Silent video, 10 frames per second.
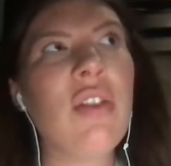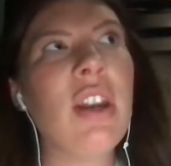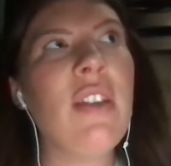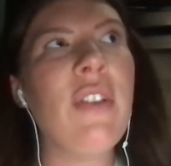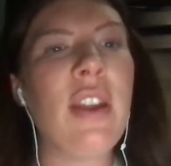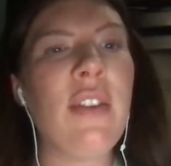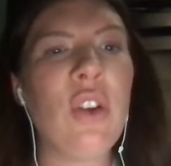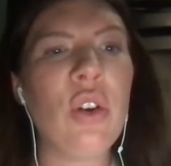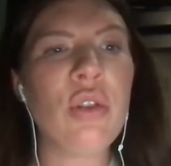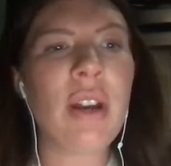And if
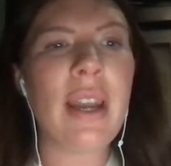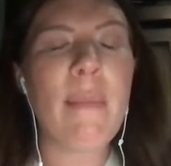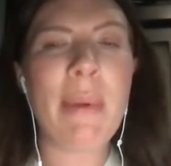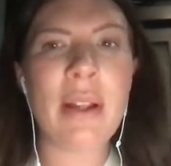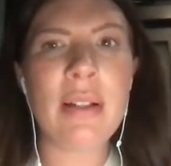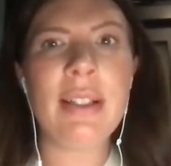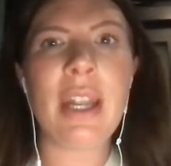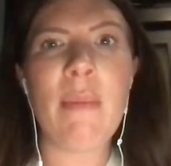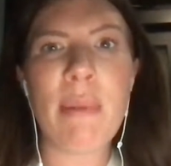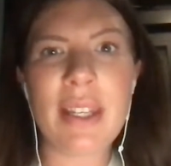you're trying to build
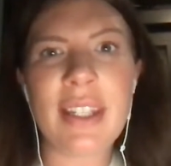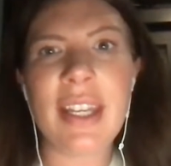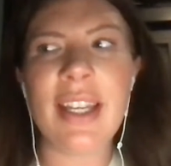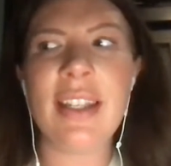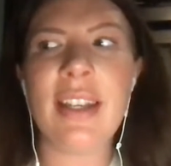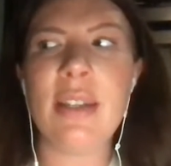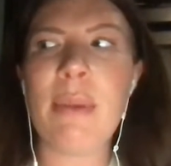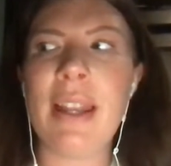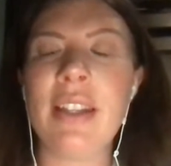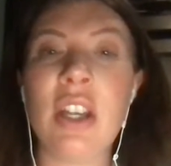a business that's
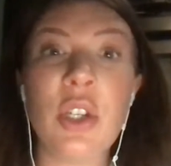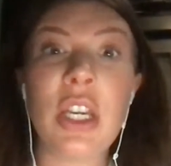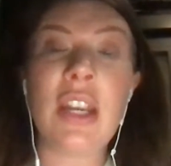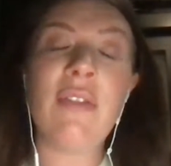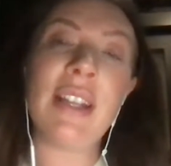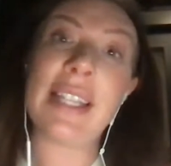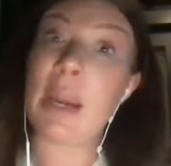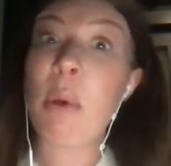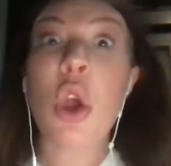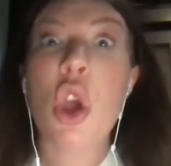meant to achieve this like
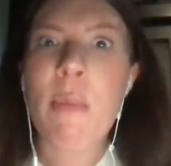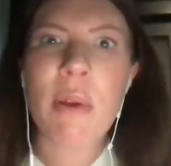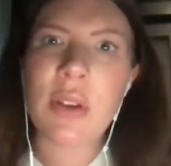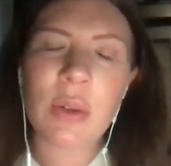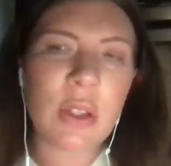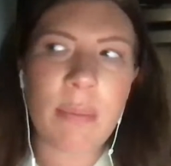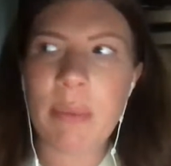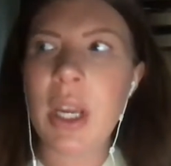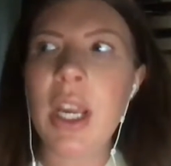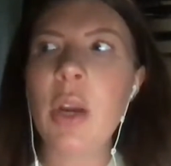purpose, or
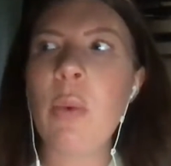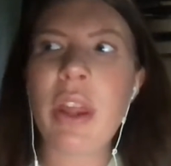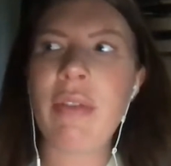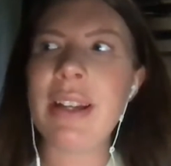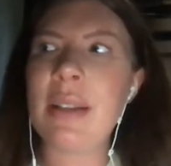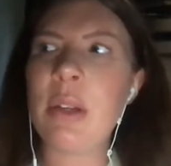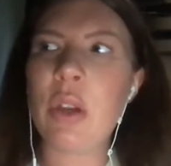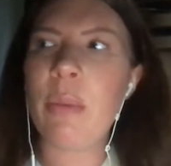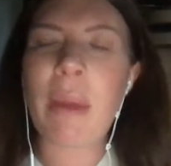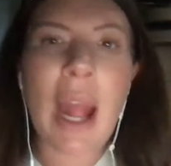whether it's
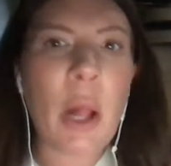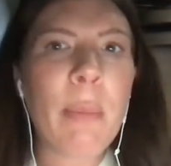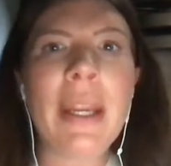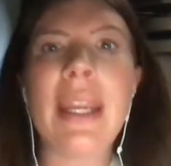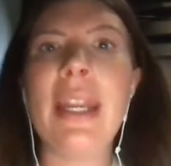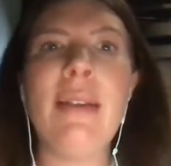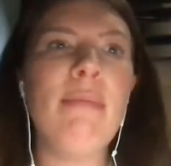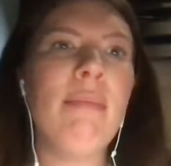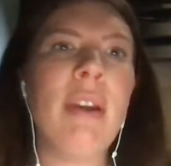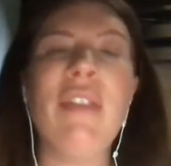helping
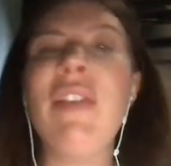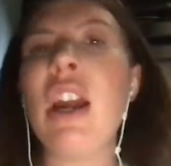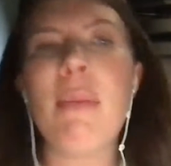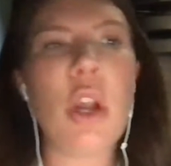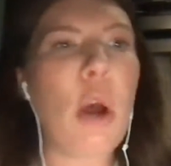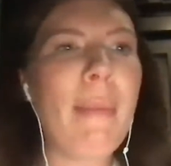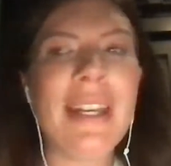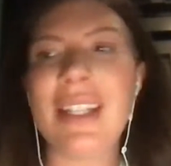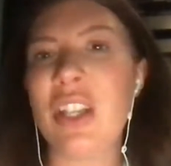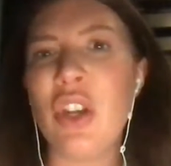in environment or
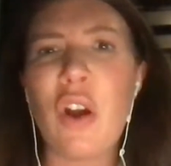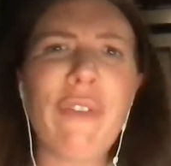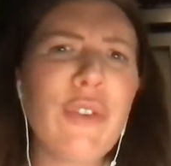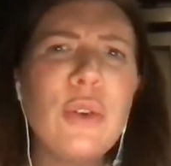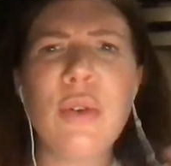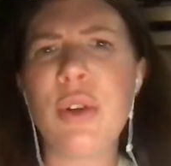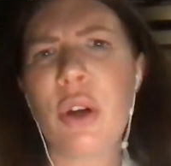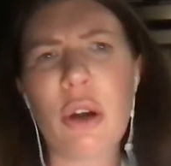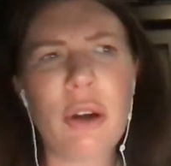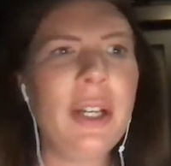medicine or food
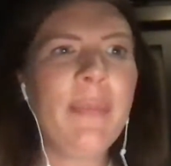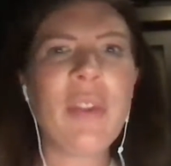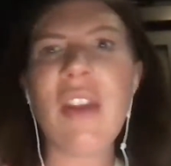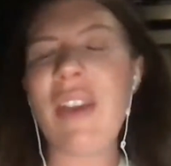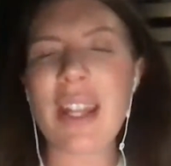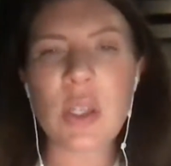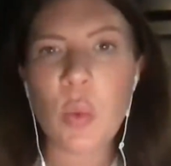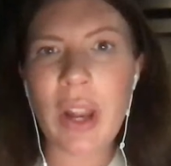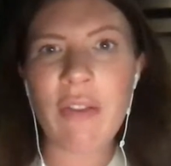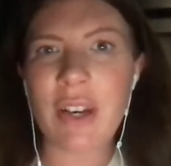or events,
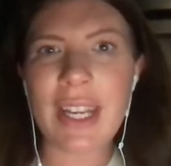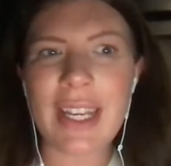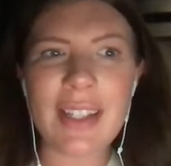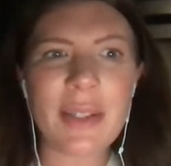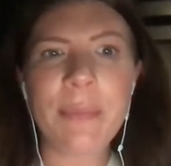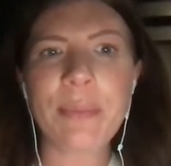whatever it is,